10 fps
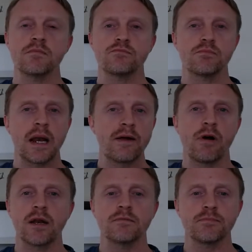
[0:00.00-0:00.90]
playwright,
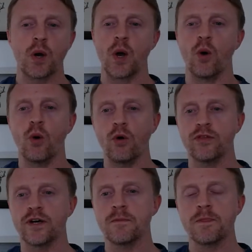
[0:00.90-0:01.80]
poet, or
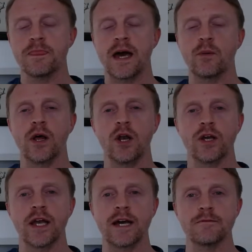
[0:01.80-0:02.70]
author that we're
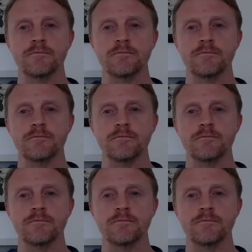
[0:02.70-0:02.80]
looking at.